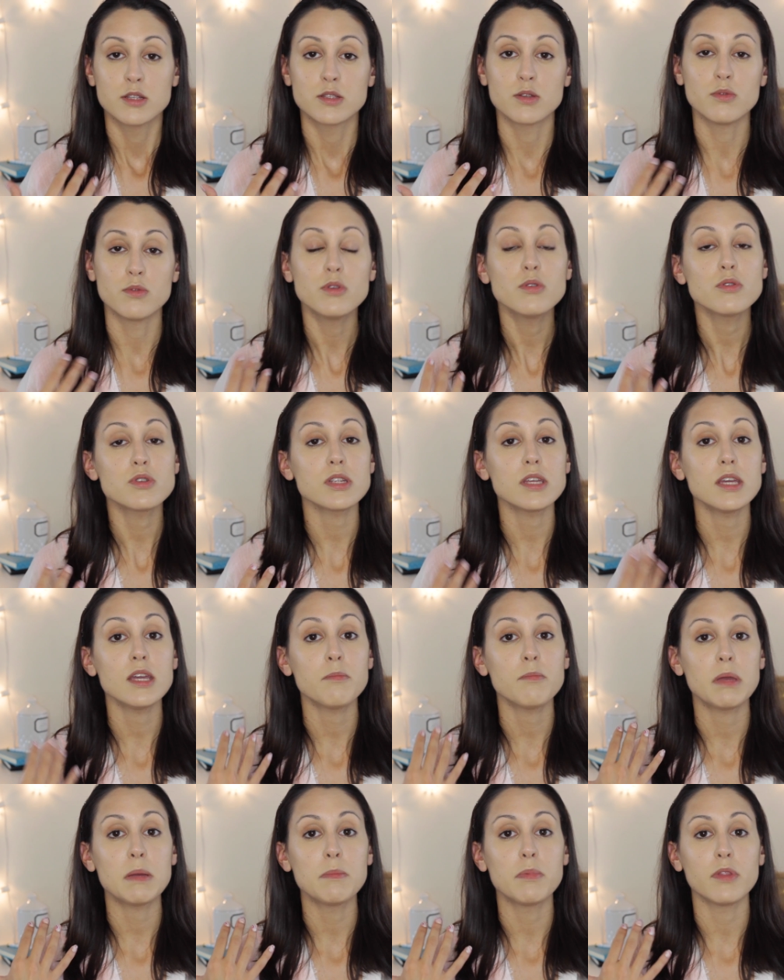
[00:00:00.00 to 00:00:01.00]
So usually
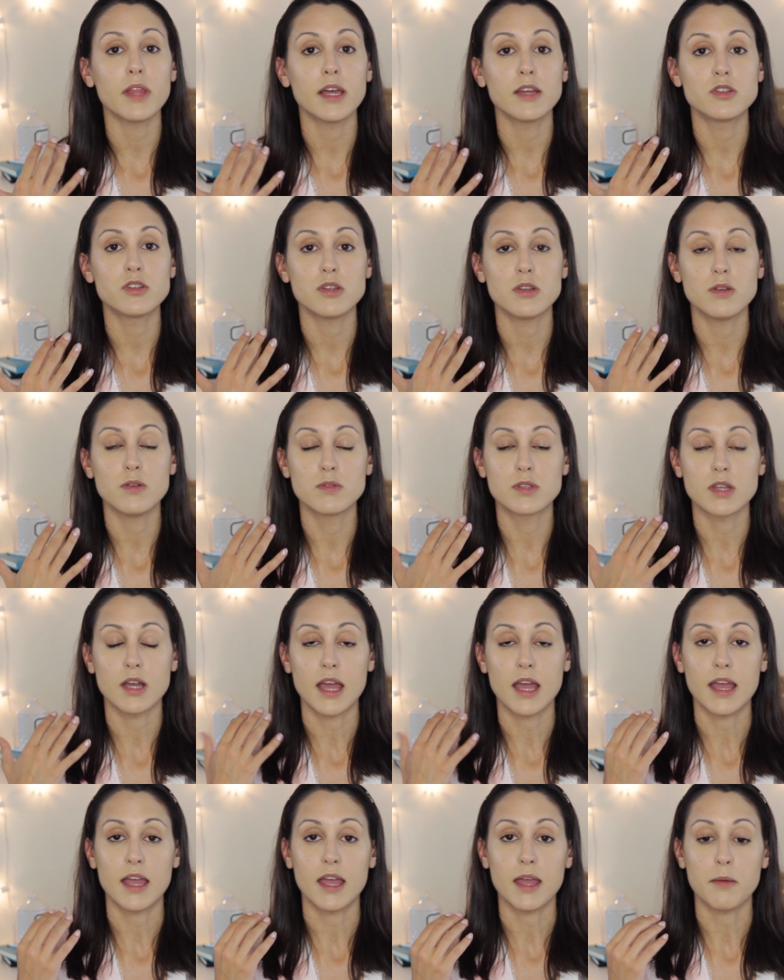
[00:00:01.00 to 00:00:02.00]
people like to use
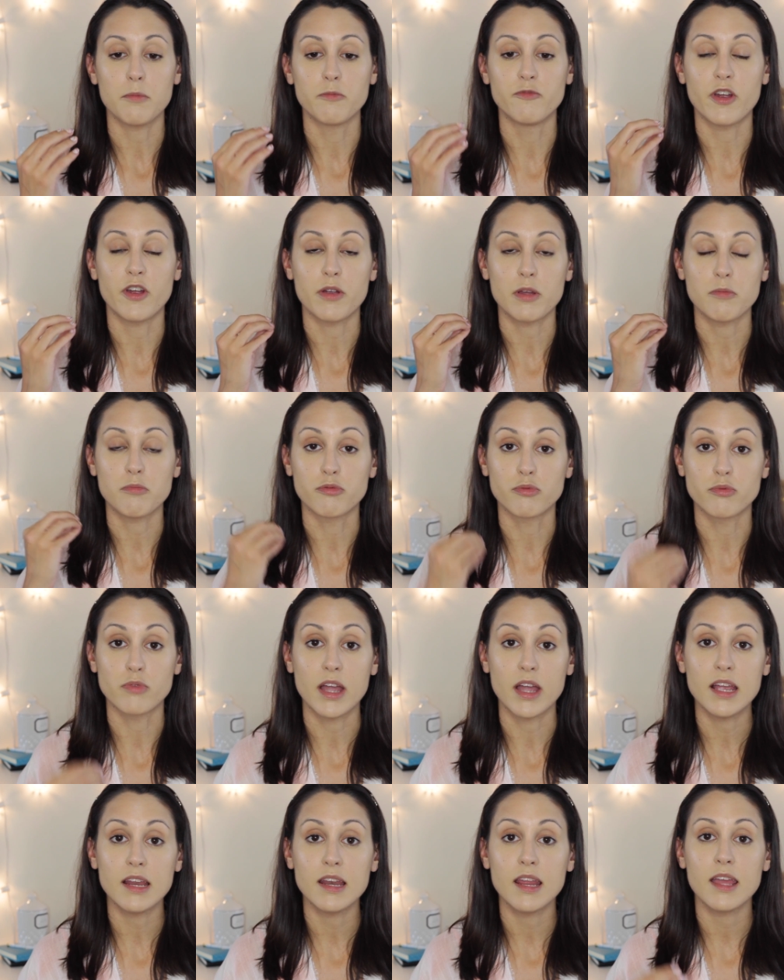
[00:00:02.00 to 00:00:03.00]
a very
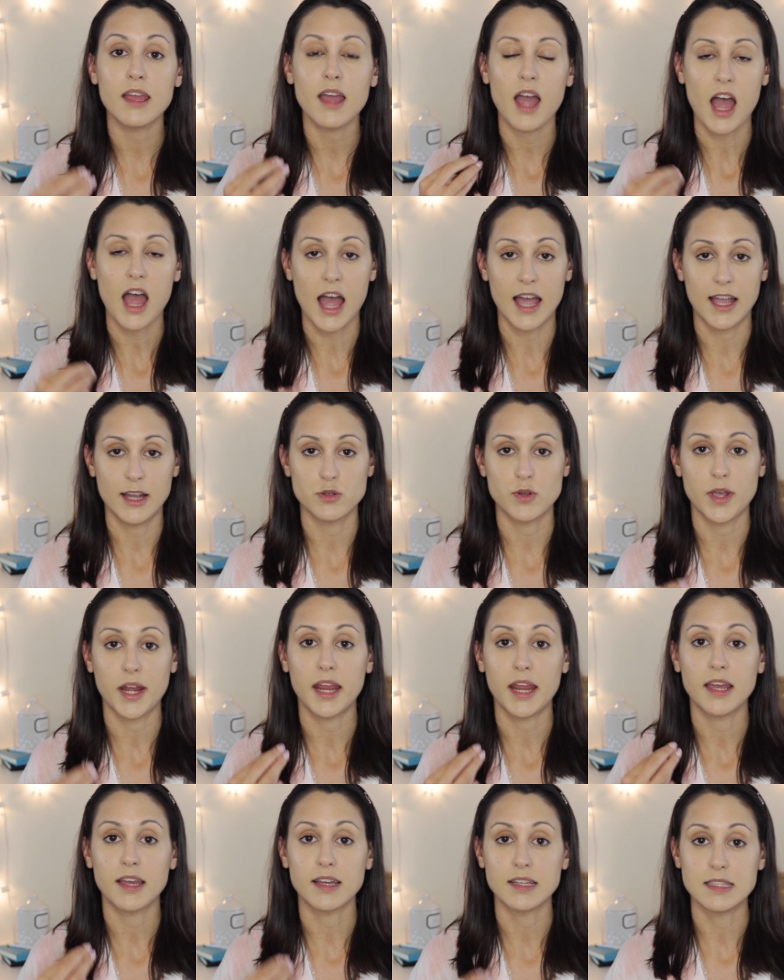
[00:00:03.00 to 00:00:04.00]
brightening,
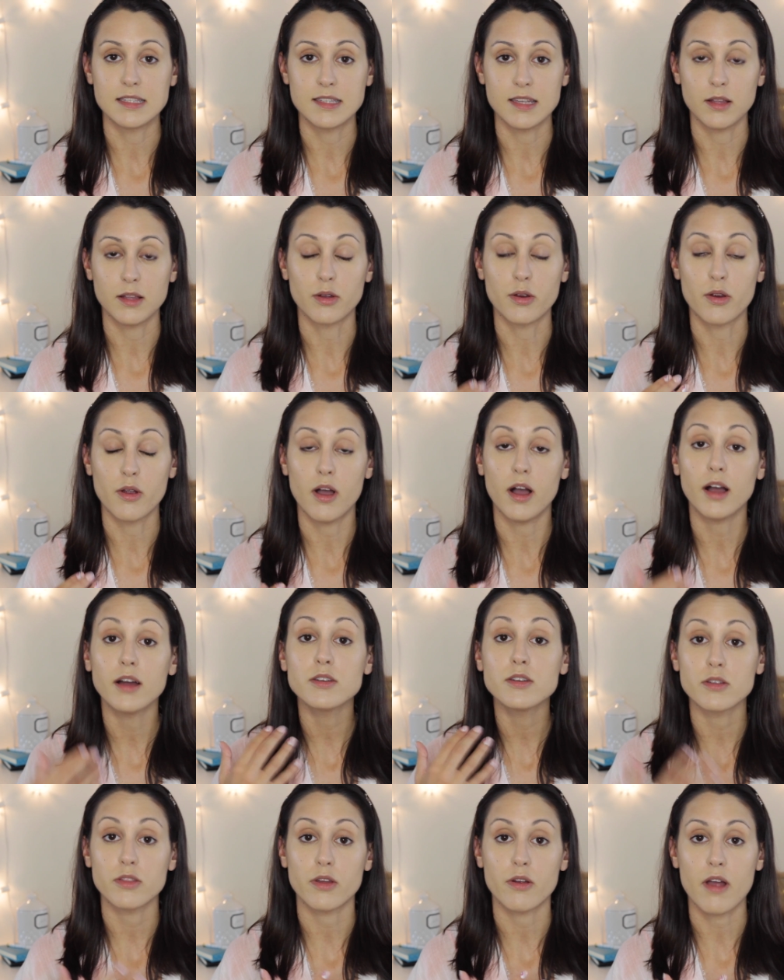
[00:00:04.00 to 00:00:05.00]
hydrating concealer
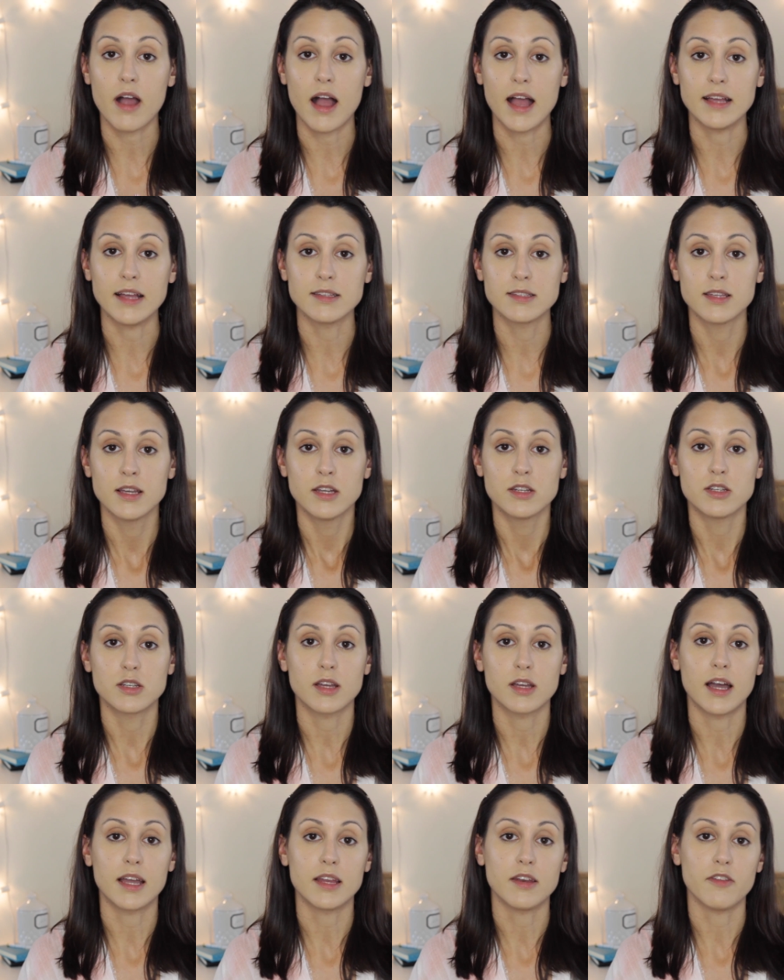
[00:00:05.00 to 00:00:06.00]
under their eyes
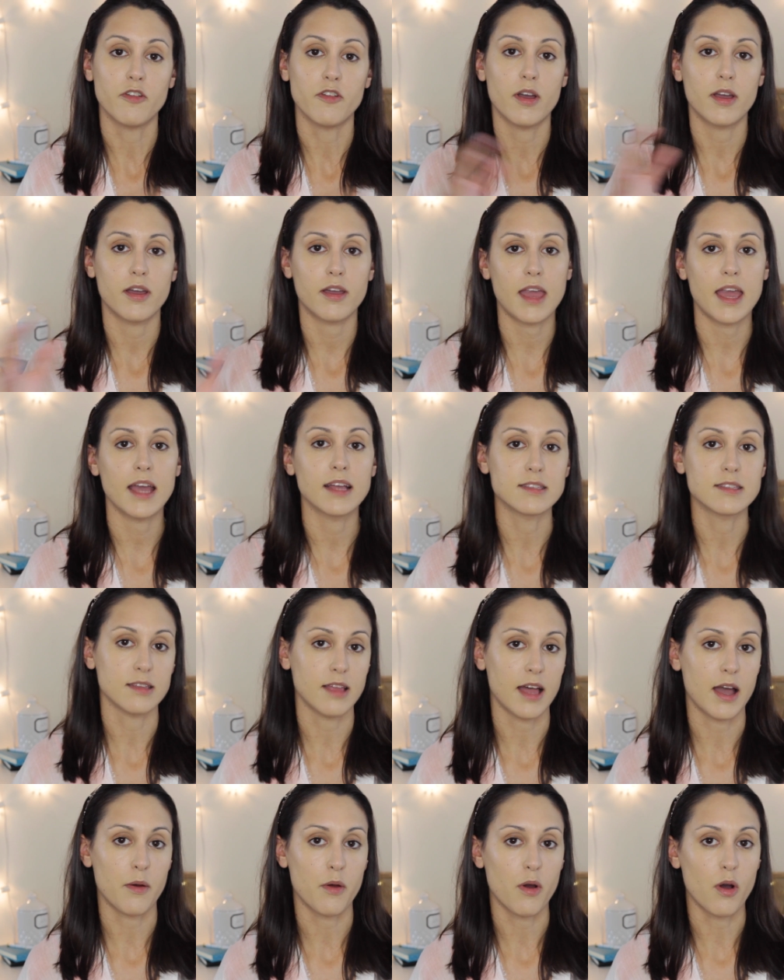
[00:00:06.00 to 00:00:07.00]
to kind of
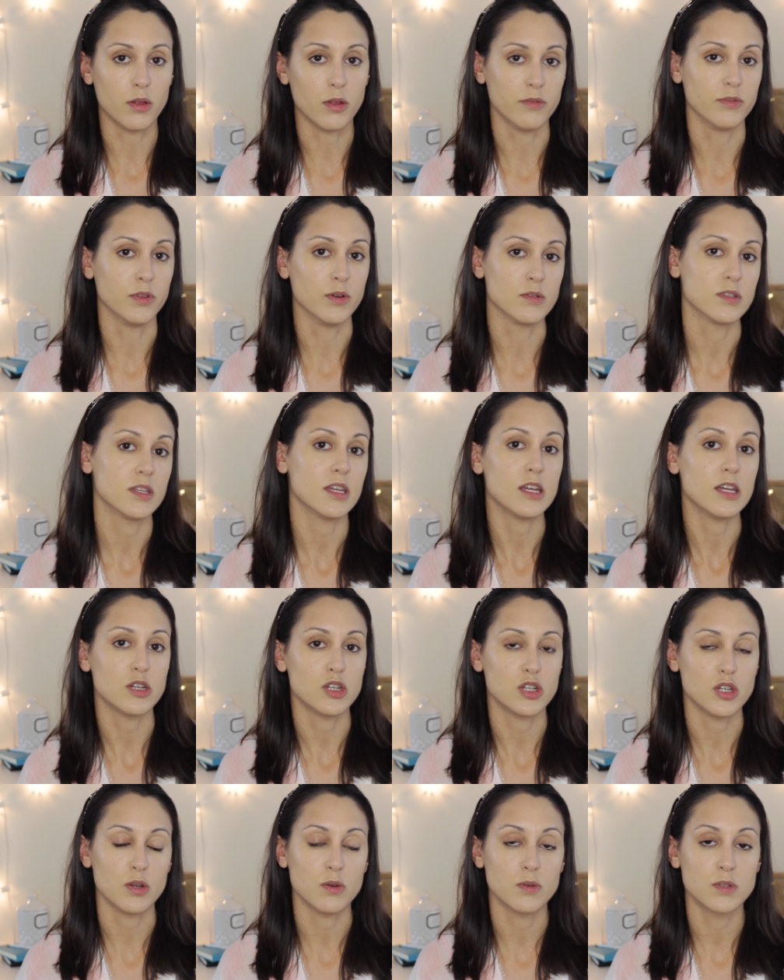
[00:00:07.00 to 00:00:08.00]
cancel out all of those
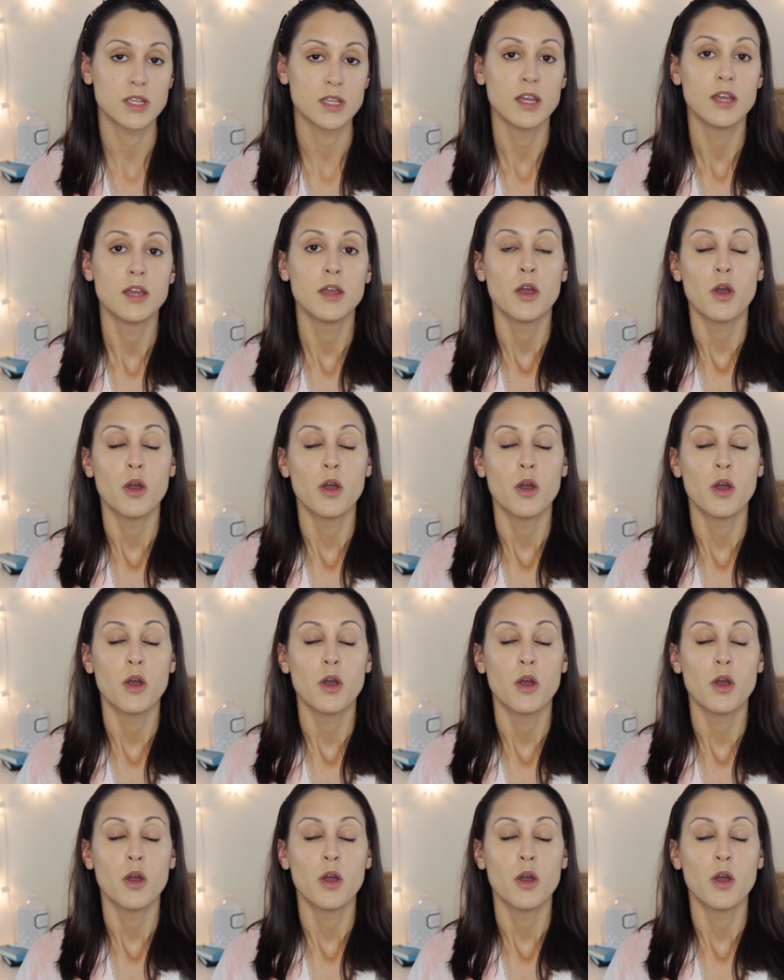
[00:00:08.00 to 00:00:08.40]
issues.